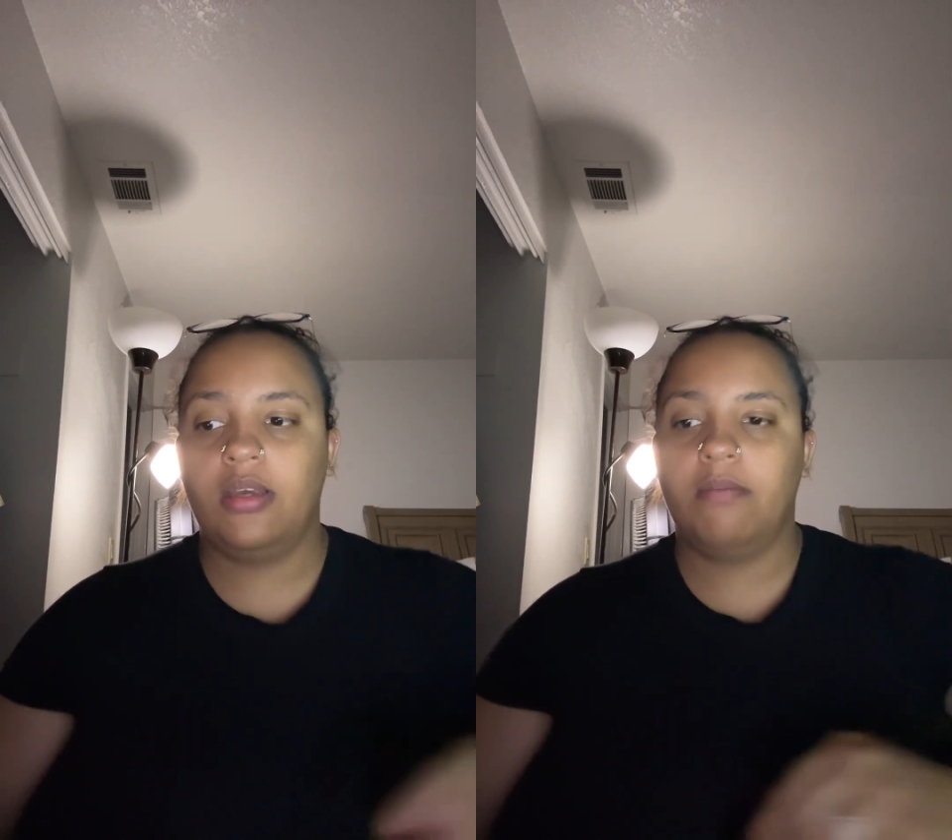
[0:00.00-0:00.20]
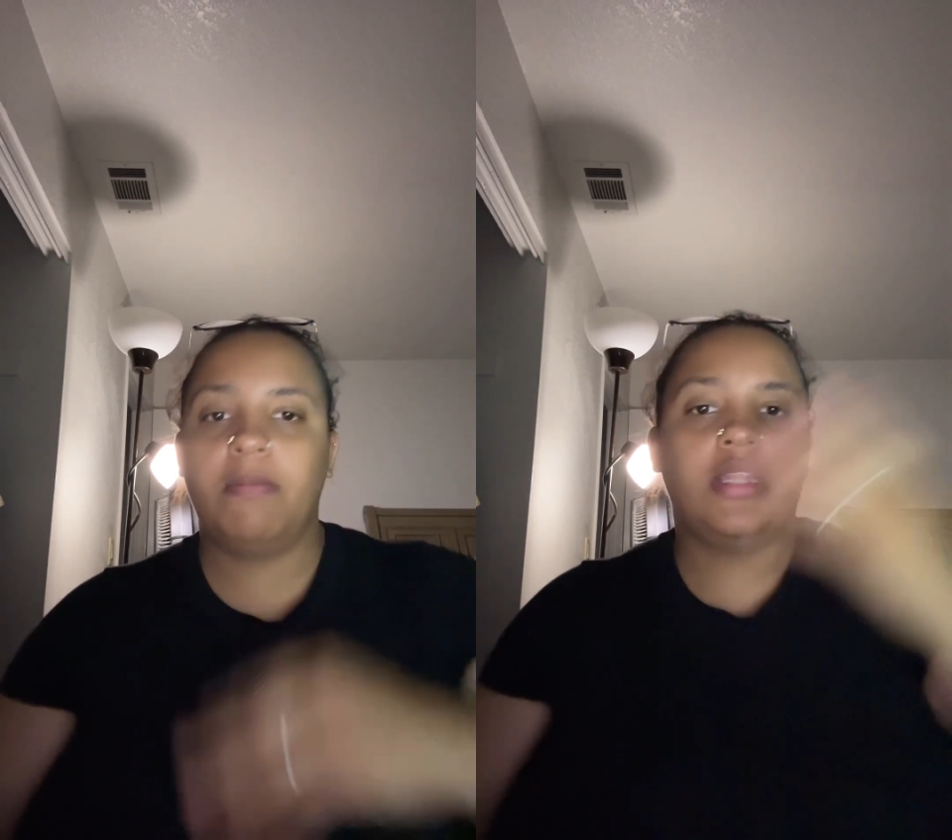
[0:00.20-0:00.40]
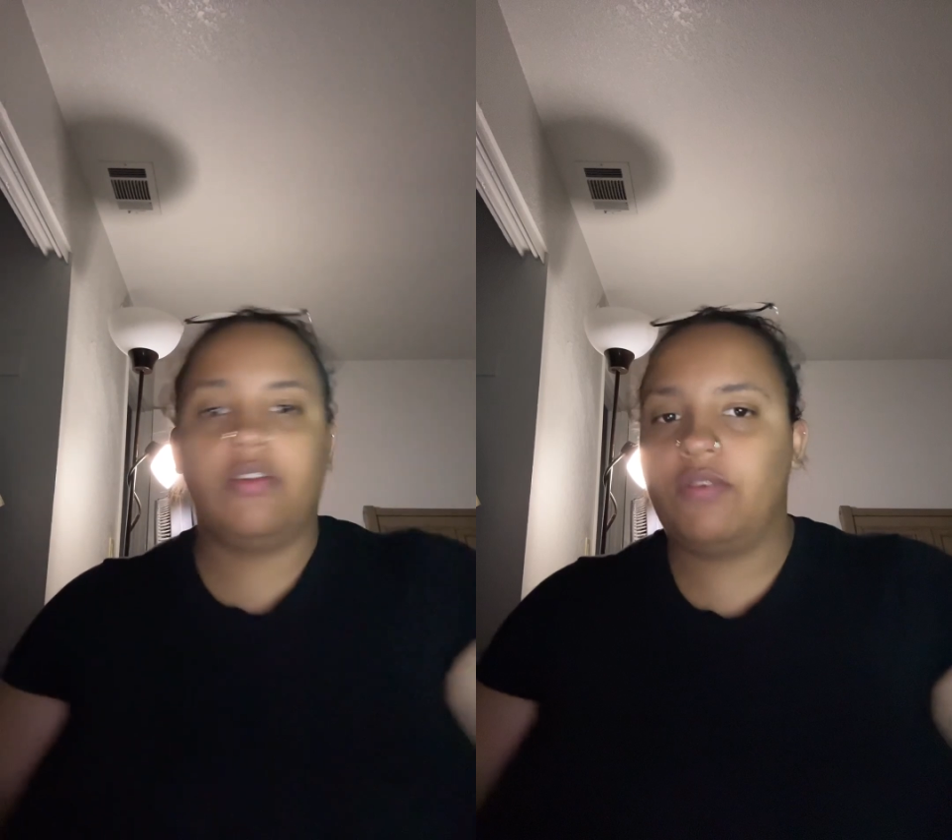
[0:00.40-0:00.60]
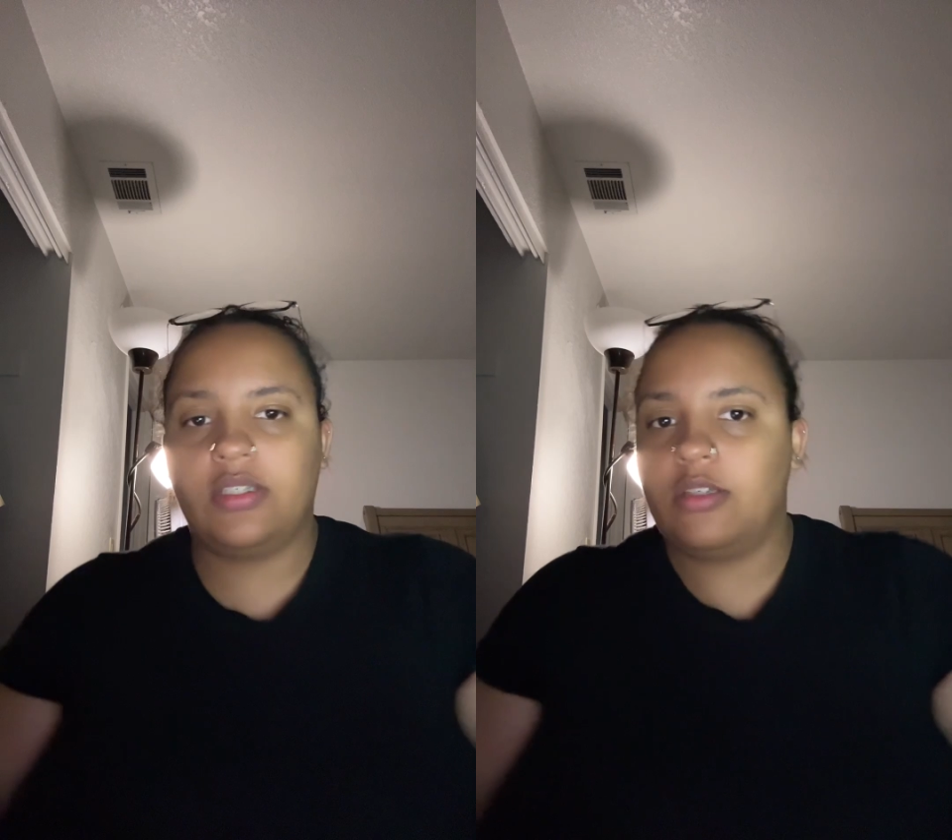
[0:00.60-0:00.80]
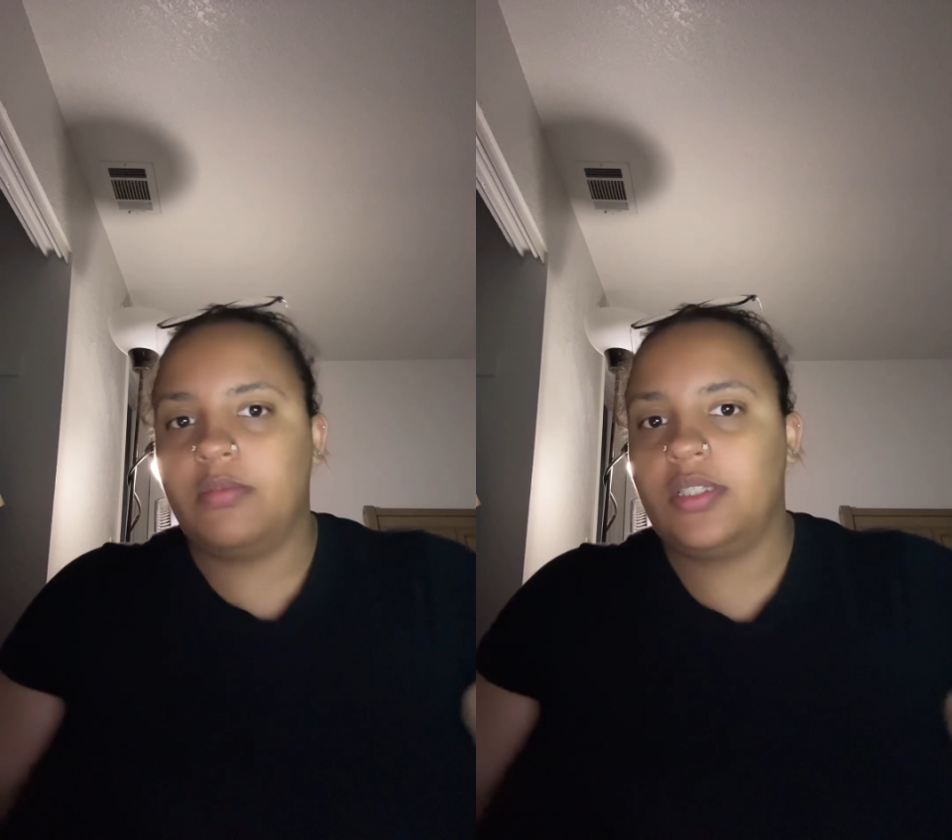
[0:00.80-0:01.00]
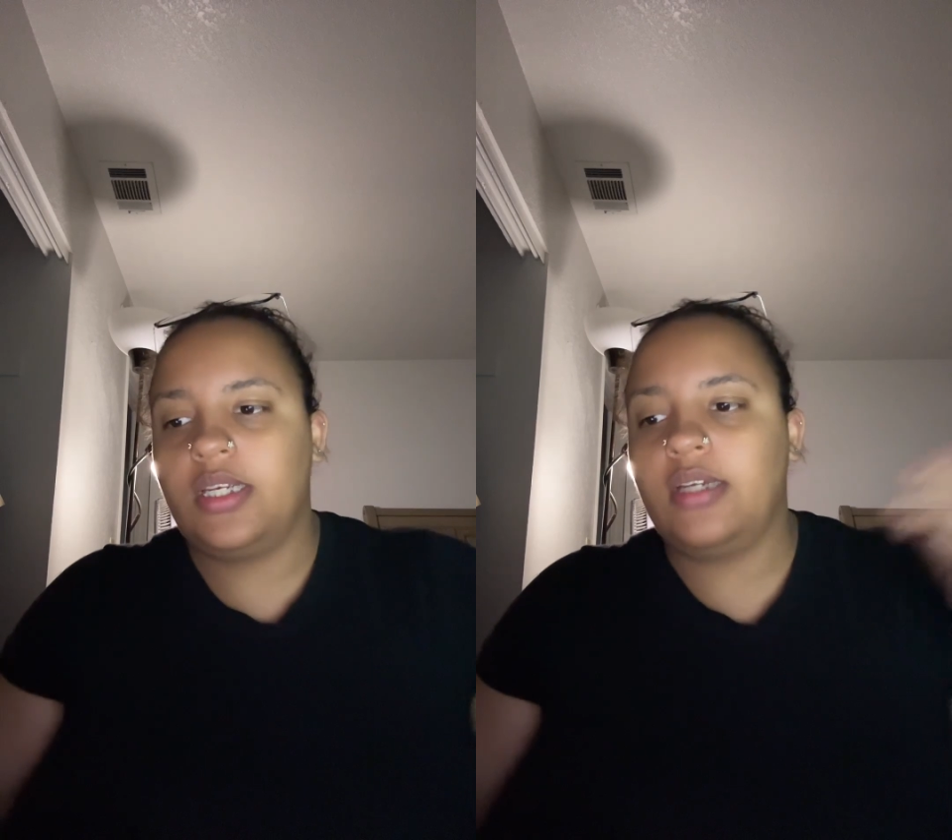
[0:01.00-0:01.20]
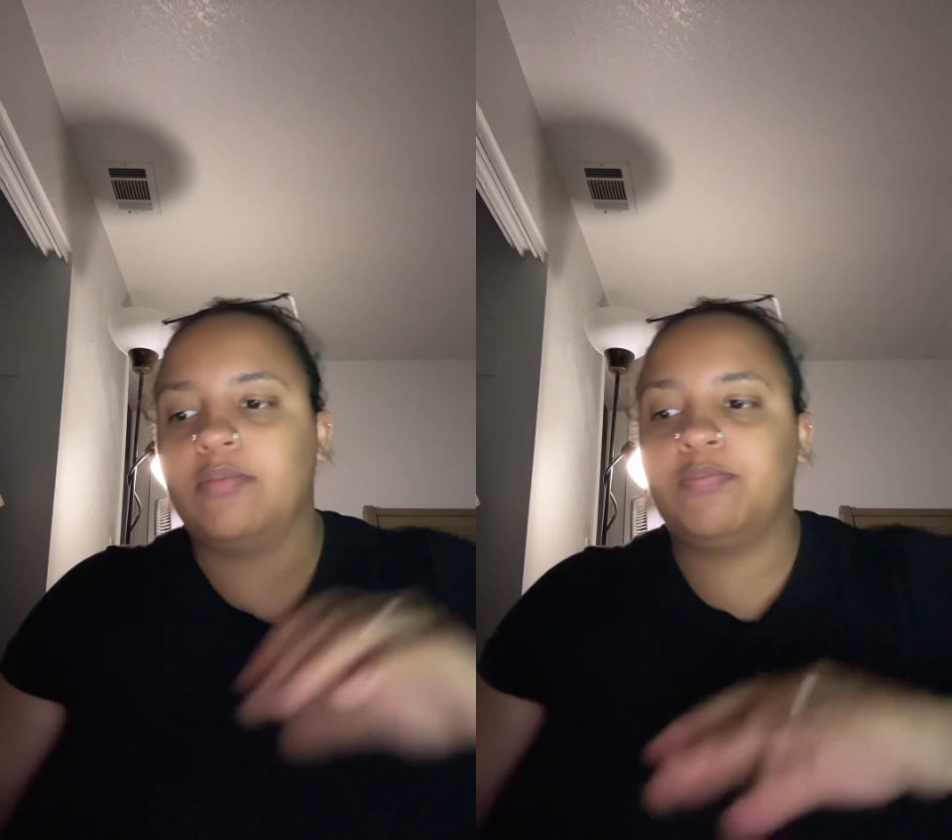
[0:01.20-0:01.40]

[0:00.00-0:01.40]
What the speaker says: mainly fixing a mistake.